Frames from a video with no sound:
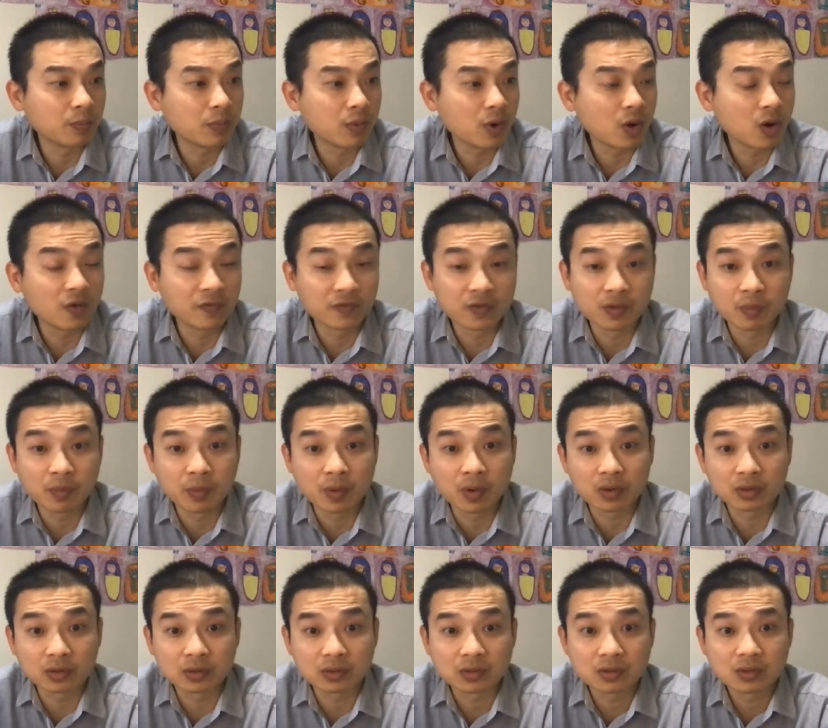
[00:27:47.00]
of the
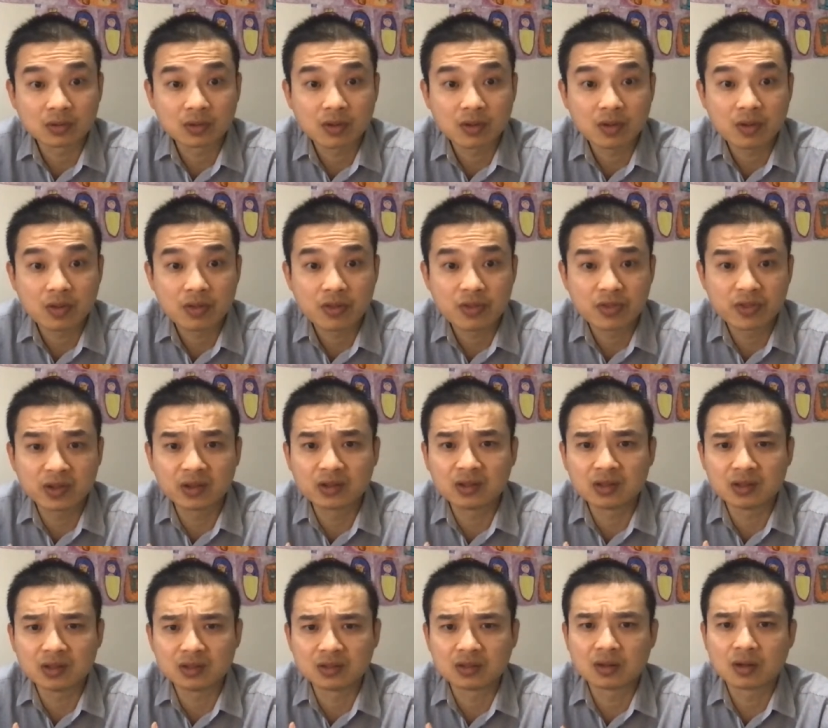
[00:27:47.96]
bone,
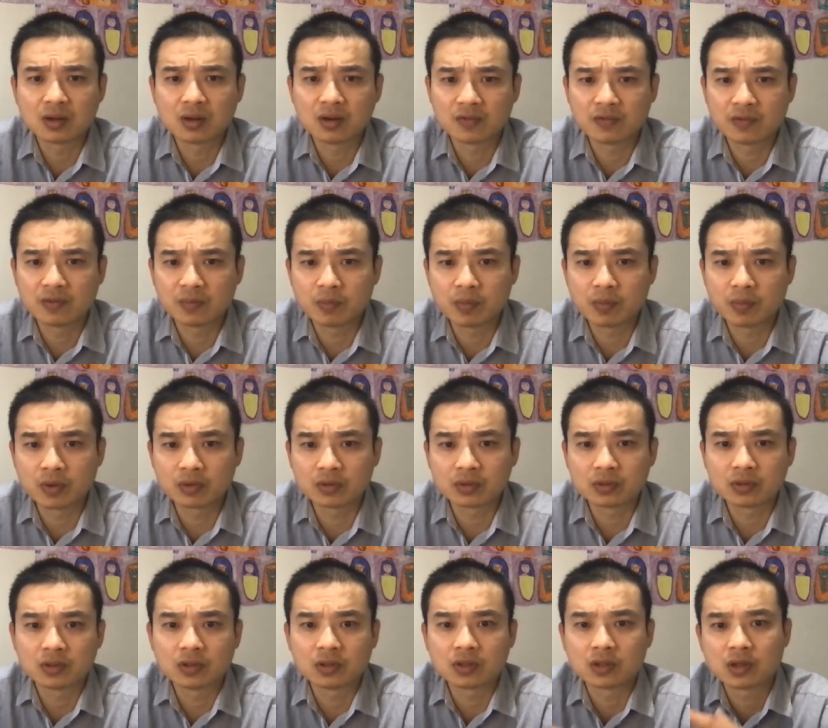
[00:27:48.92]
thinning of the bone,
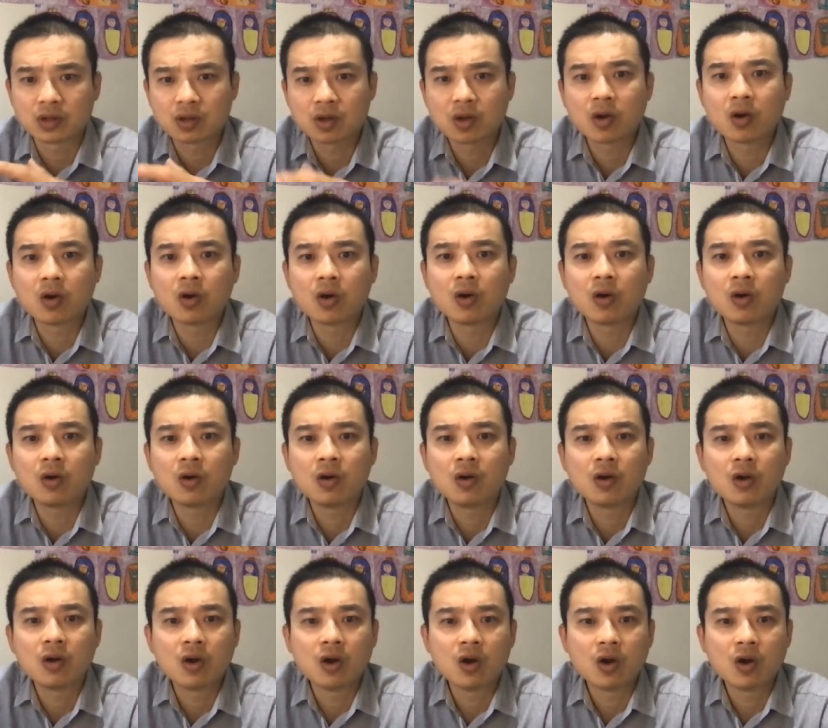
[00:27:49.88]
called
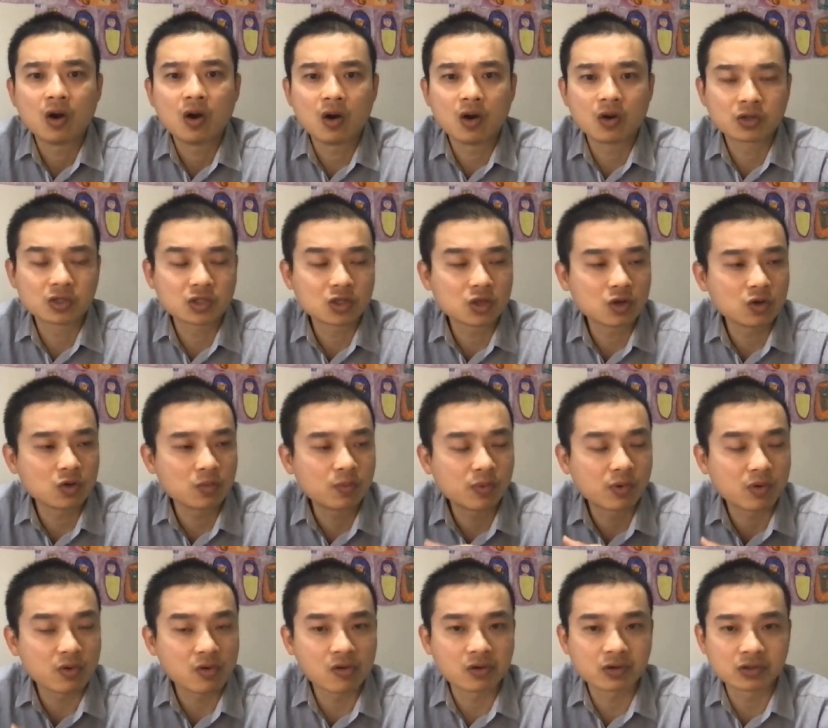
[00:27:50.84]

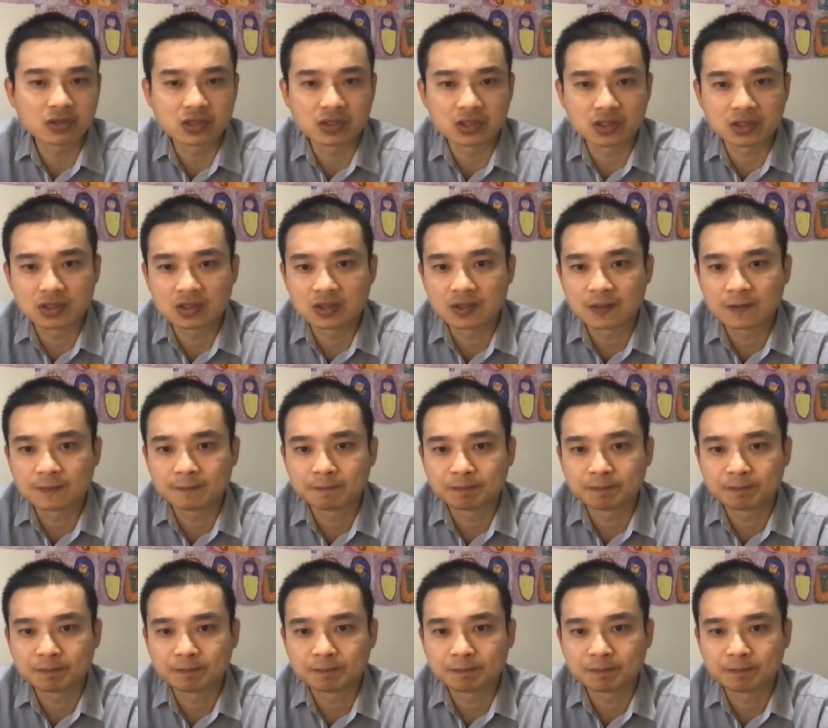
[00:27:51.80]
osteoporosis.